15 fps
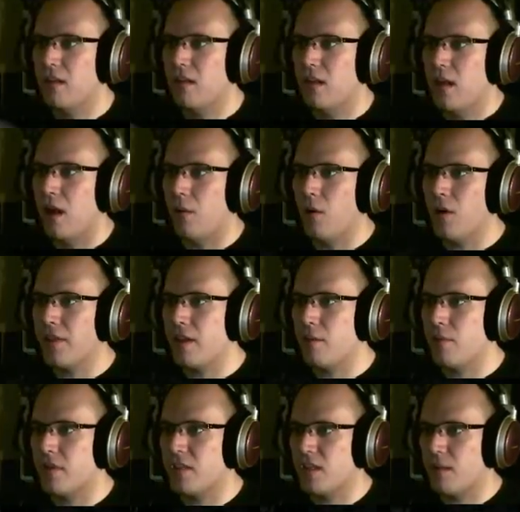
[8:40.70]
I want the
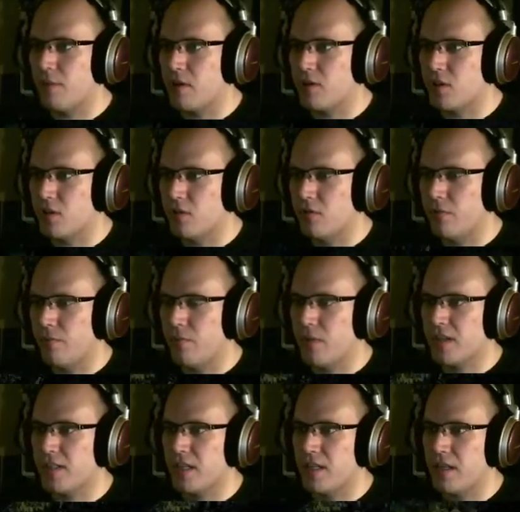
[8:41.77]
Ember that's up there, too,
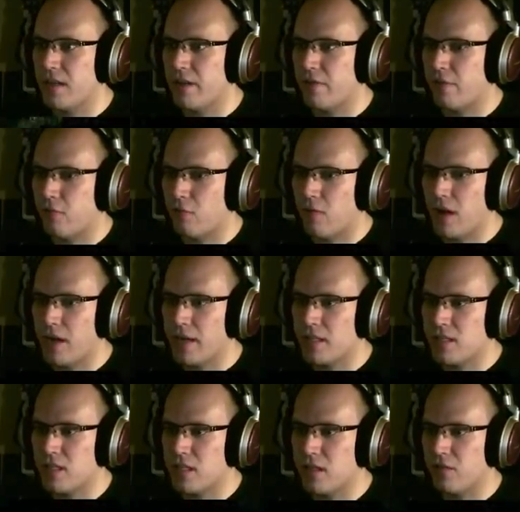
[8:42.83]
because I need a
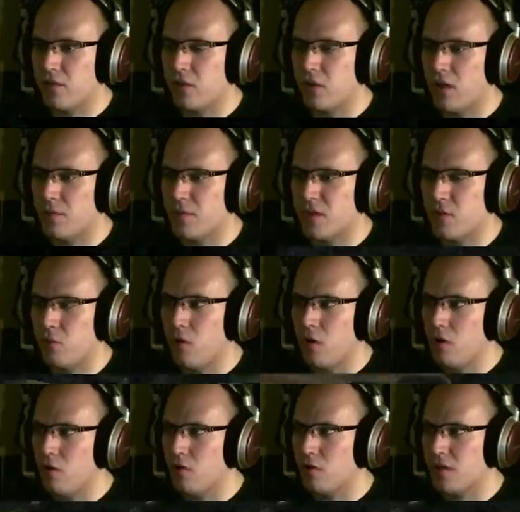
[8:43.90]
variety of clubs. And
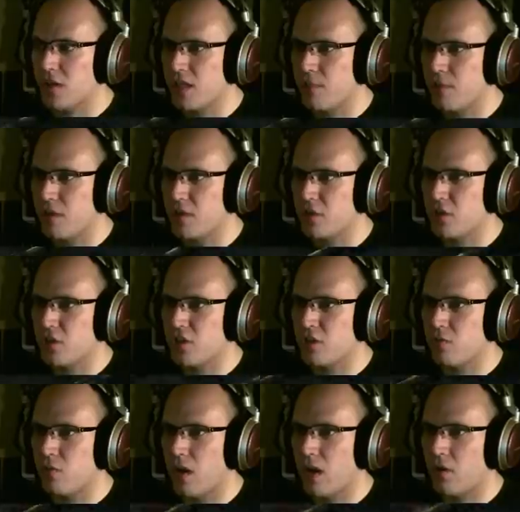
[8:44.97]
whoa, skippage!
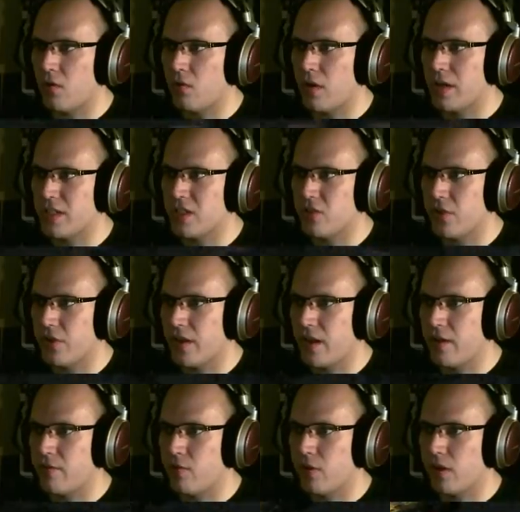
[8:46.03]
I don't know why it's doing that. I
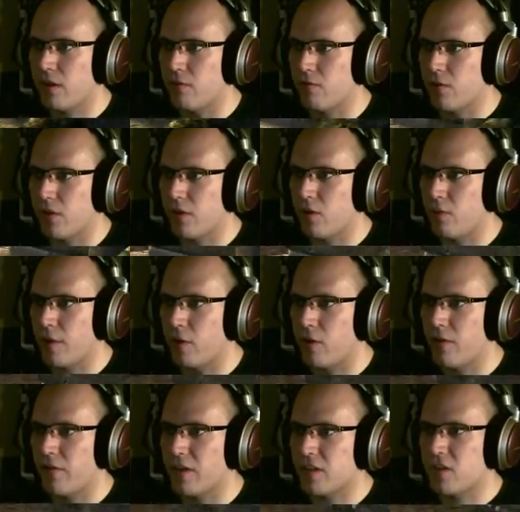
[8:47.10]
really, really hope my
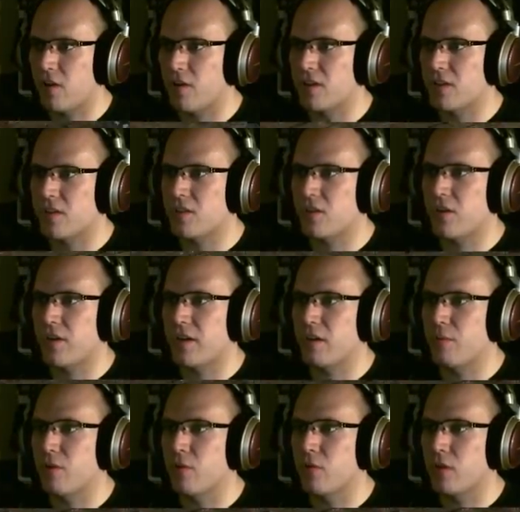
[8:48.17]
graphics card isn't starting to
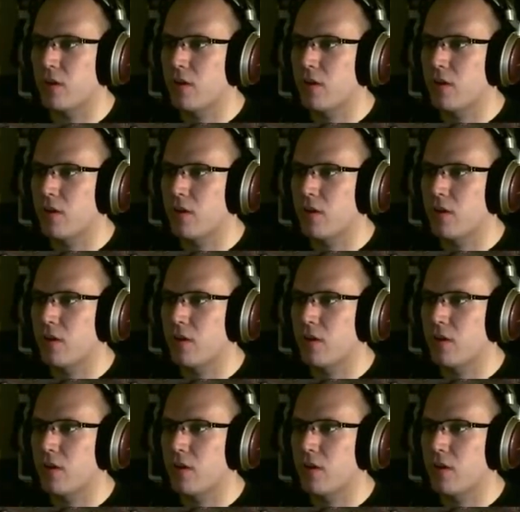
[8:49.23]
puke.